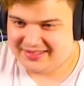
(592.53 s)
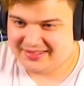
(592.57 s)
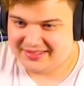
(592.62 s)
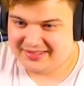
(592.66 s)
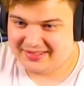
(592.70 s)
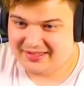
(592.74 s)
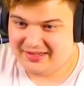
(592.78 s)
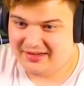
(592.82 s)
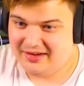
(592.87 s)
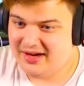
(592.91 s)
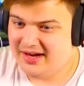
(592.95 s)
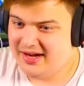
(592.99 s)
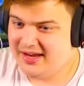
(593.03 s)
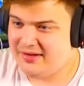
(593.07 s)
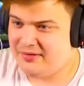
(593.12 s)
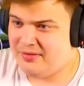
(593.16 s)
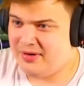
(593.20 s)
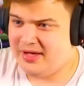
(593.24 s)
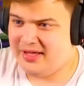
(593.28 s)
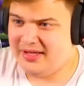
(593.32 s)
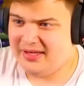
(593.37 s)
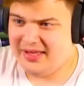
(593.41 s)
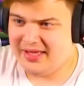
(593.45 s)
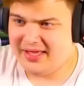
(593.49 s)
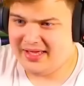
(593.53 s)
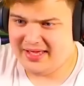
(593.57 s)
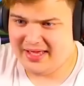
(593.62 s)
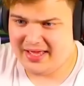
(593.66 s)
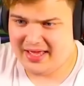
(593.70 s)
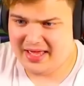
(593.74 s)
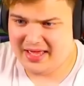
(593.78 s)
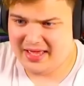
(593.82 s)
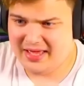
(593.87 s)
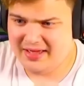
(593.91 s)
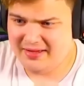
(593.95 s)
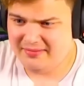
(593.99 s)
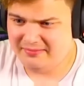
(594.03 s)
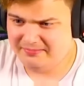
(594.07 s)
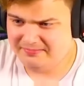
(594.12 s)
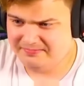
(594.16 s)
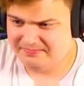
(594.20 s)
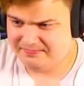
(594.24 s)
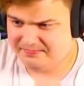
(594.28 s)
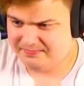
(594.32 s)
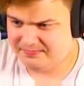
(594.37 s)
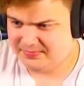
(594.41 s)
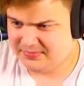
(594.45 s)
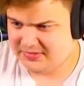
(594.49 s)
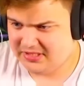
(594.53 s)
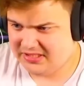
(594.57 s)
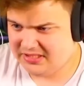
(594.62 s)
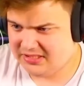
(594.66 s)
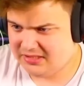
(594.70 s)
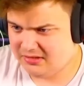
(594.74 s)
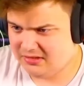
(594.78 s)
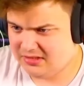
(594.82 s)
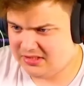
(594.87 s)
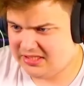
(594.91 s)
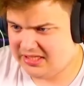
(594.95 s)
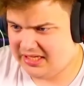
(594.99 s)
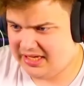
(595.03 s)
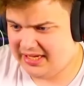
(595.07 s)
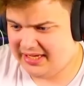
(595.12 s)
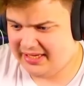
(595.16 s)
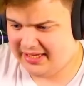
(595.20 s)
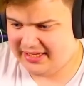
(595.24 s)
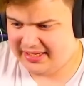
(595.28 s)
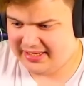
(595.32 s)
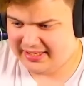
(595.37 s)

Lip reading: Alright, well, this looks like